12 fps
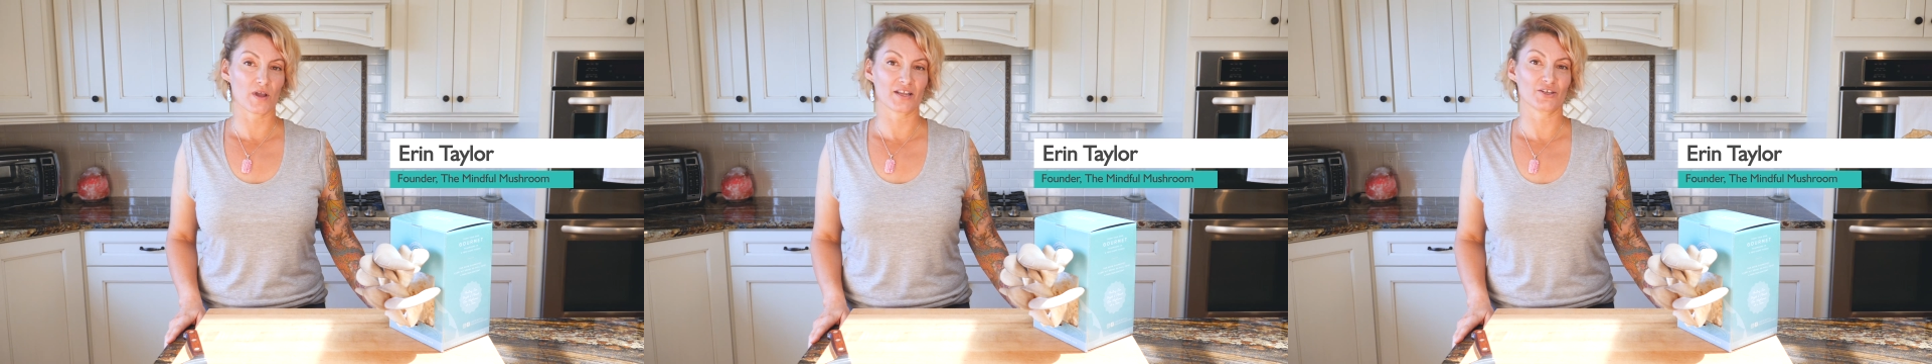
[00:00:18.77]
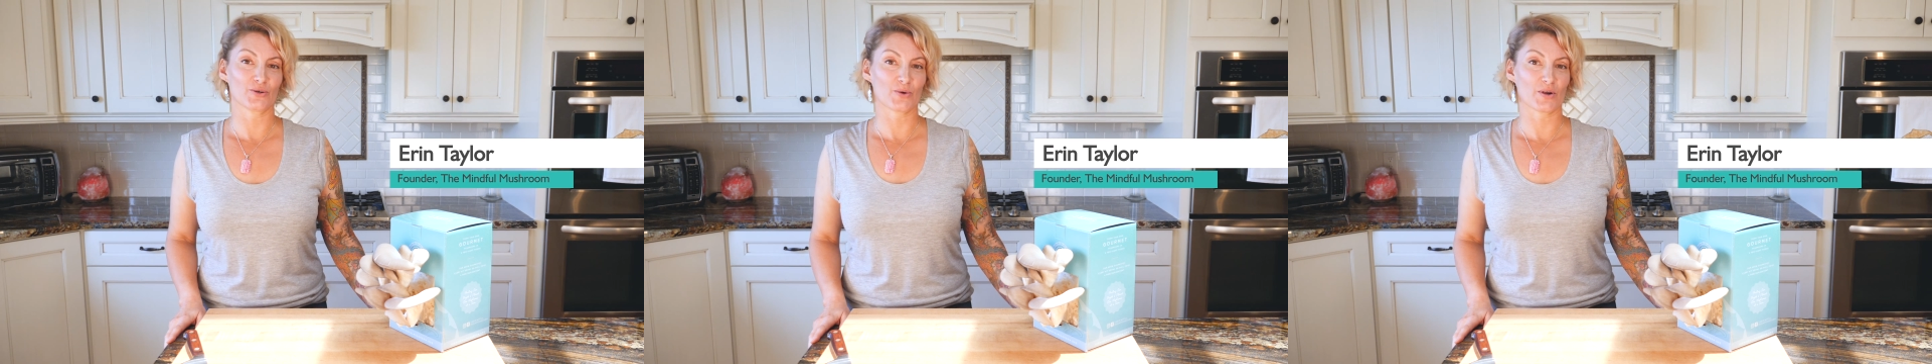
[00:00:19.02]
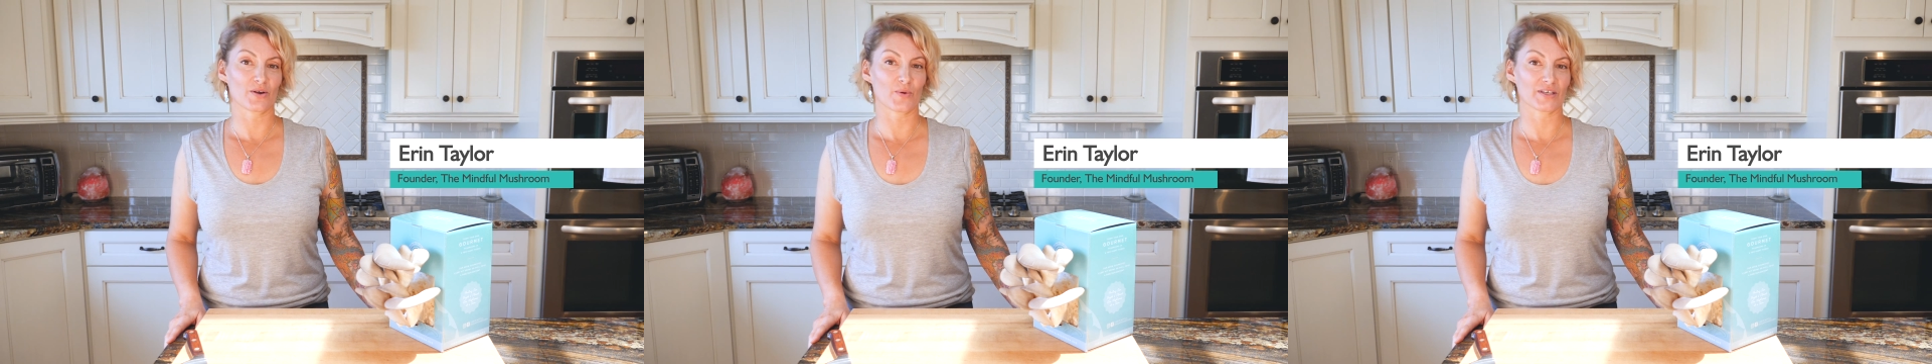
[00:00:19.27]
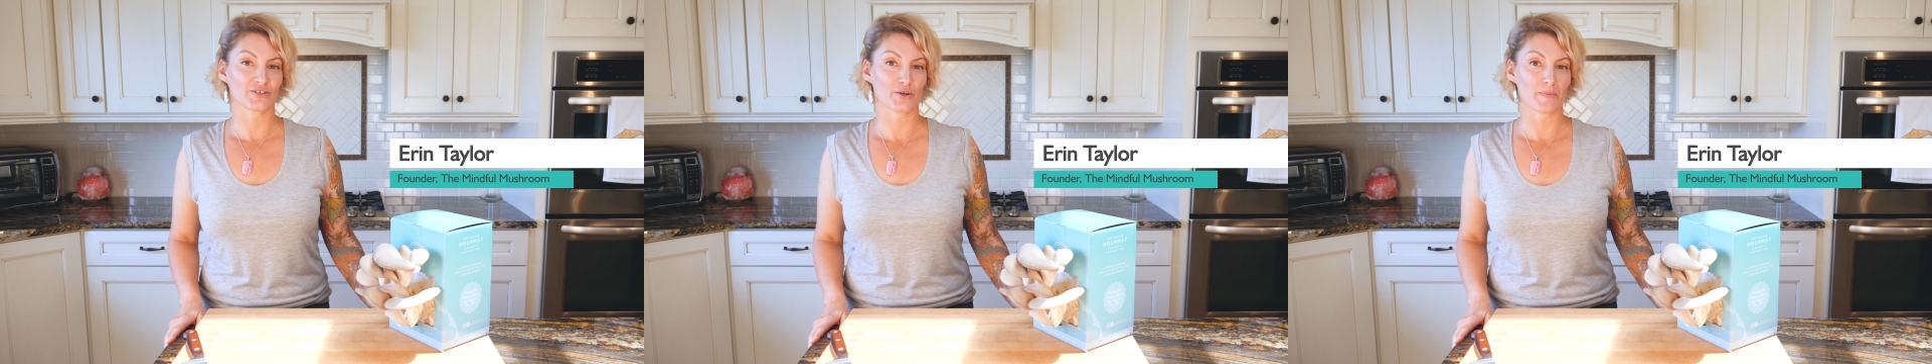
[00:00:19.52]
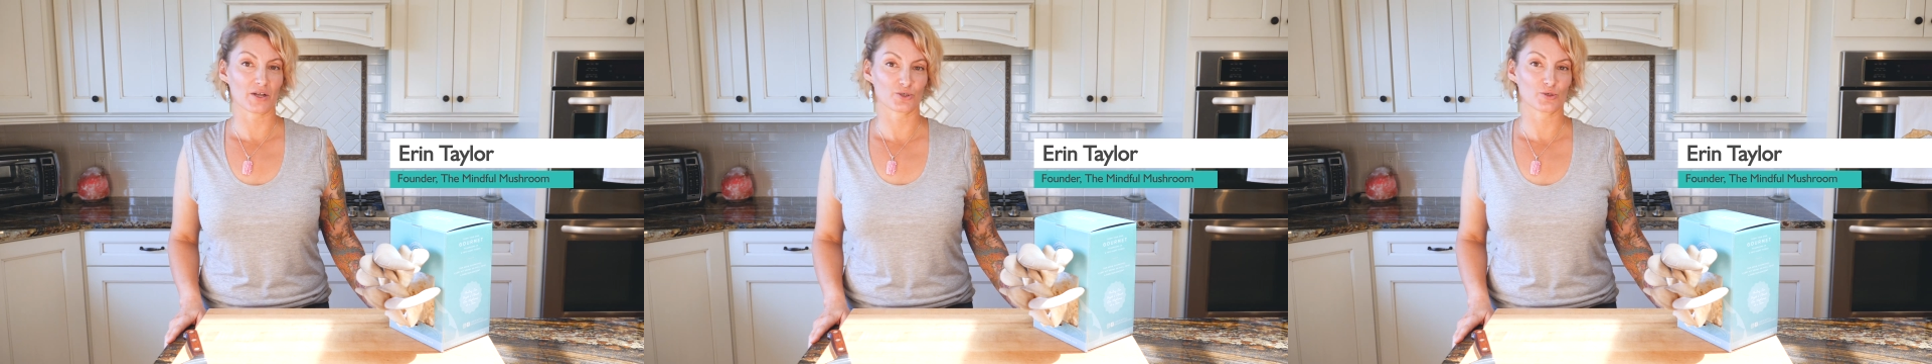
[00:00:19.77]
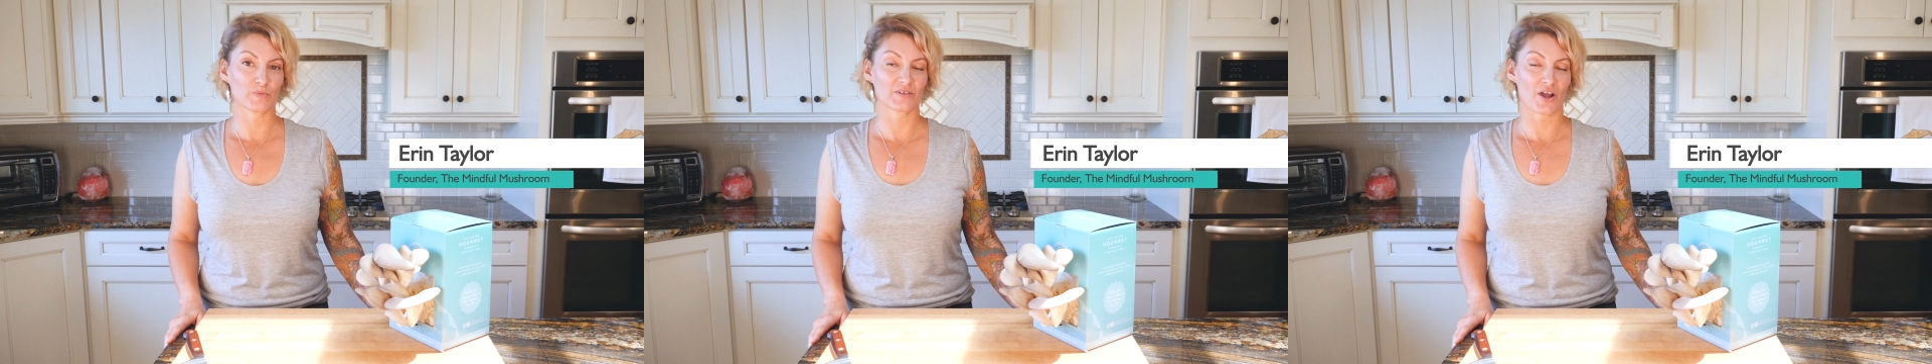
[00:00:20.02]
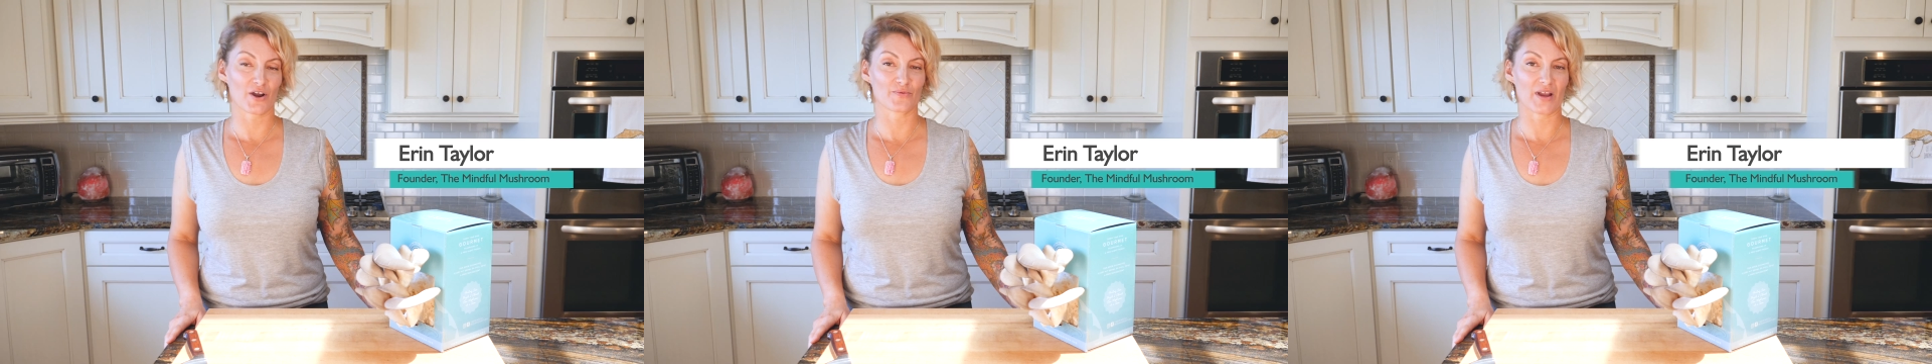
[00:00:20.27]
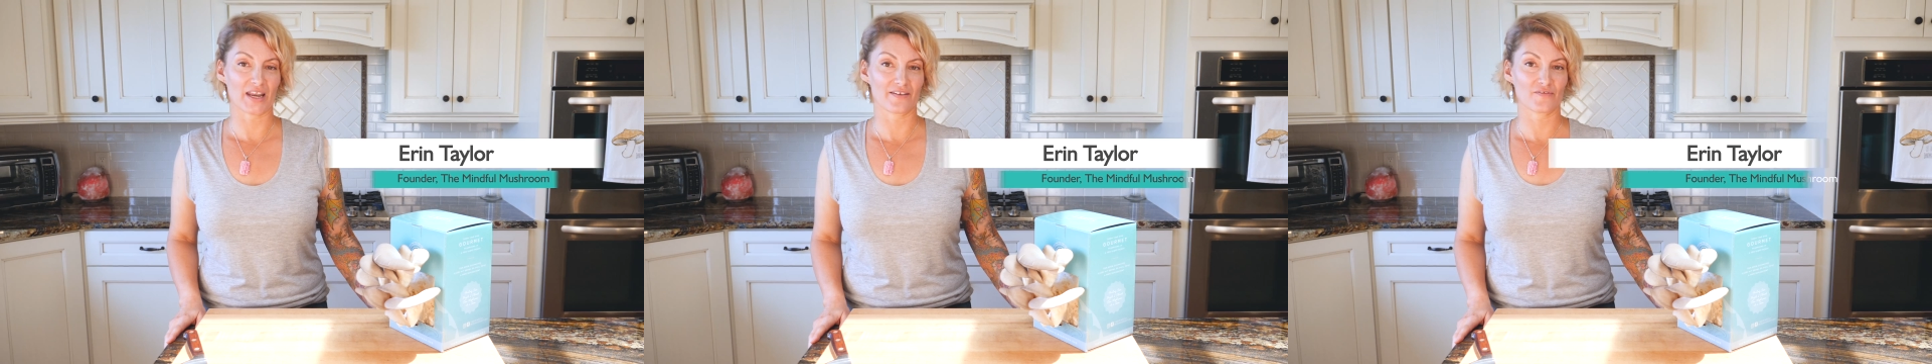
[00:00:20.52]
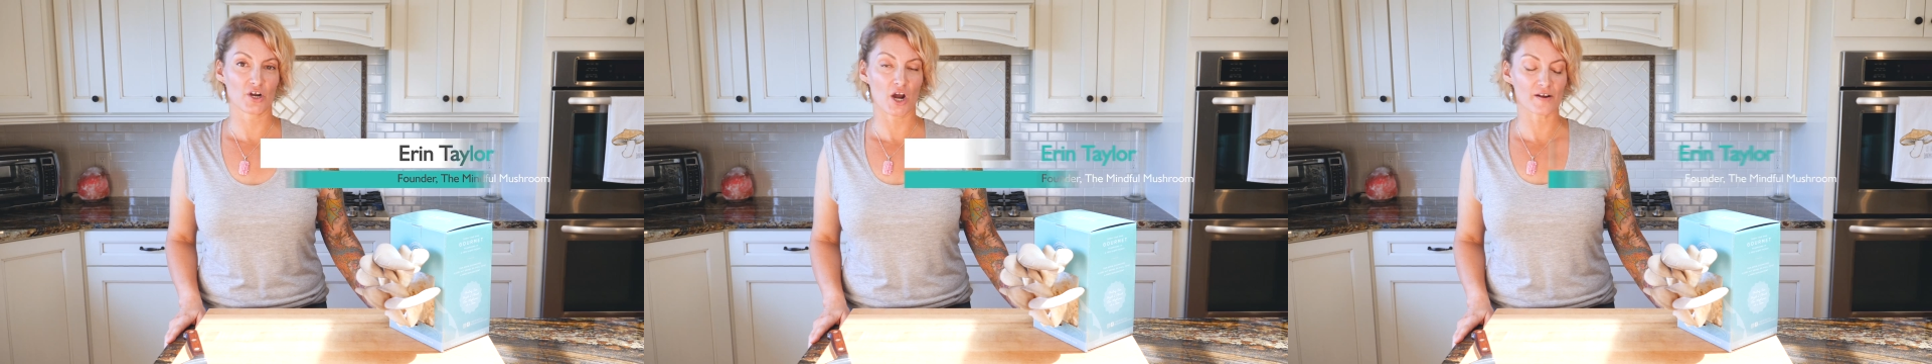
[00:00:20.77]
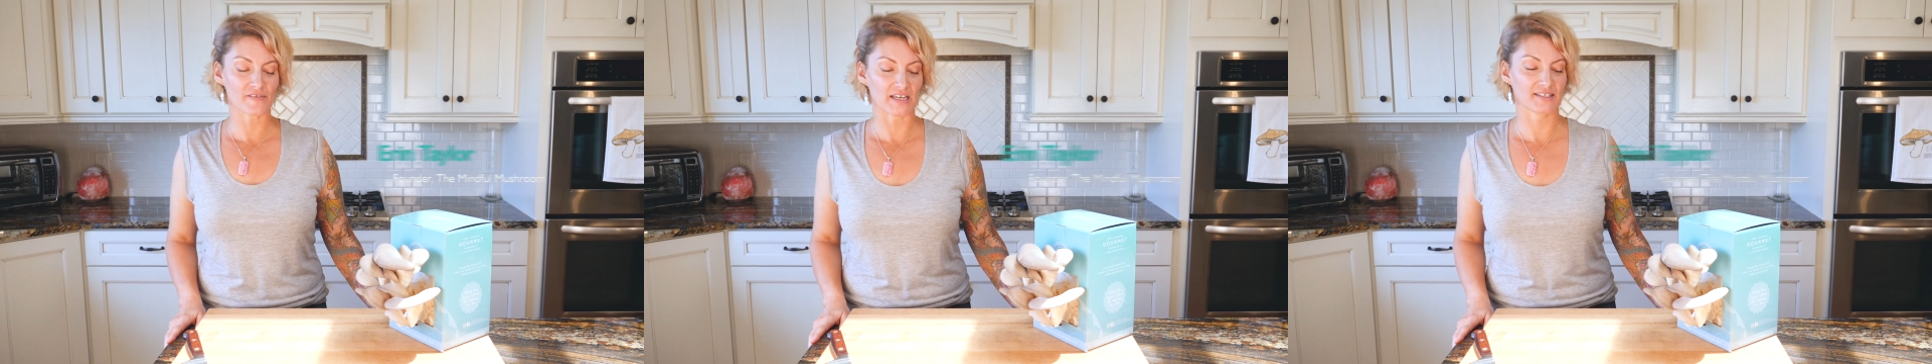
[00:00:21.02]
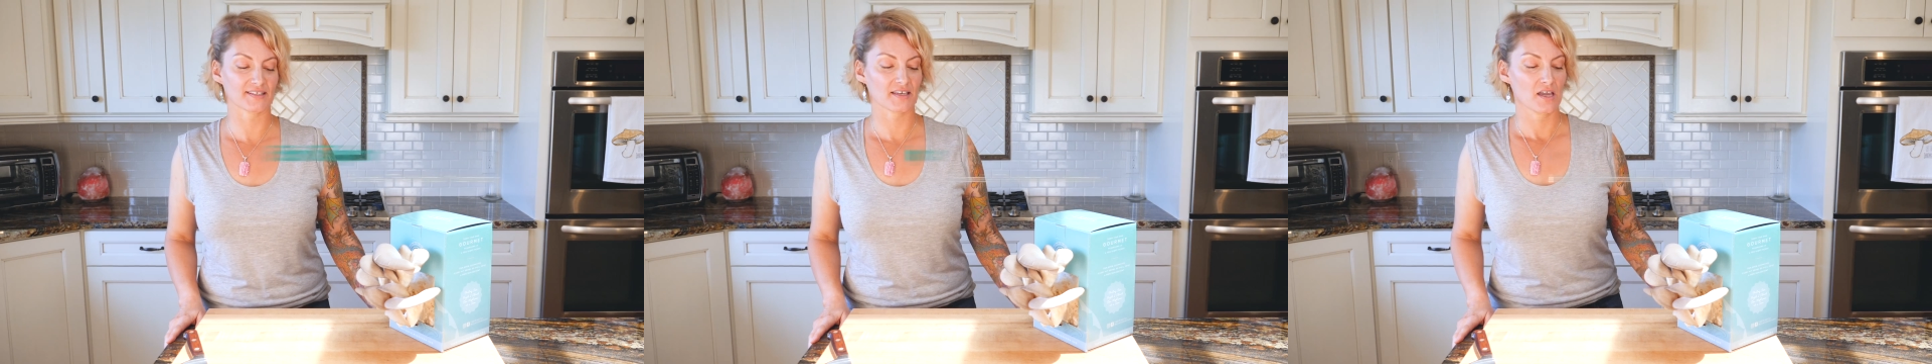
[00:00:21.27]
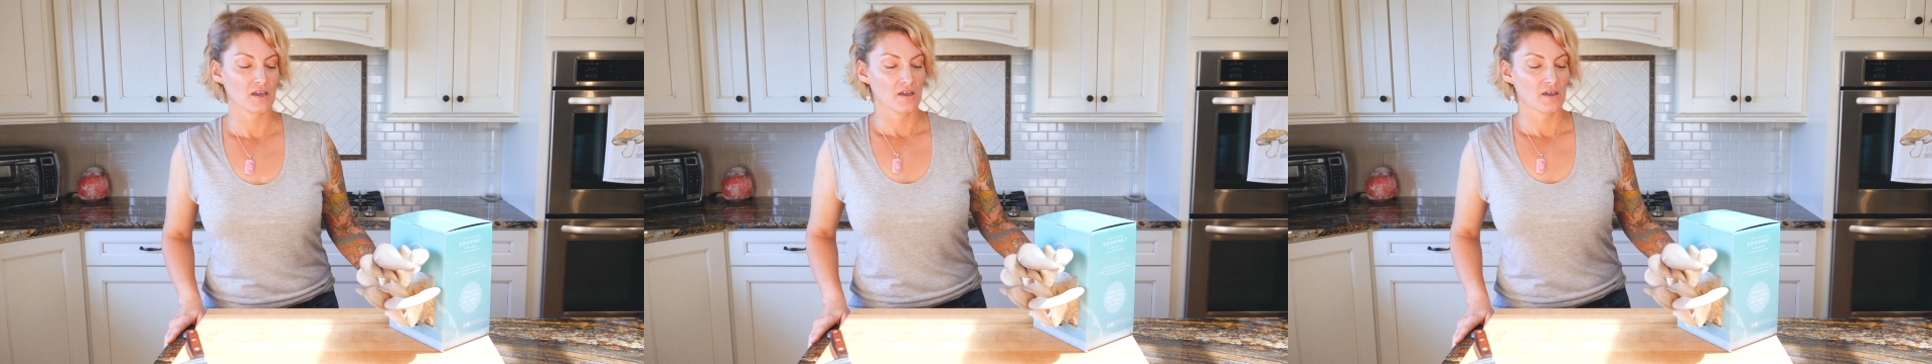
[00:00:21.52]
when your oyster mushrooms are ready for harvest.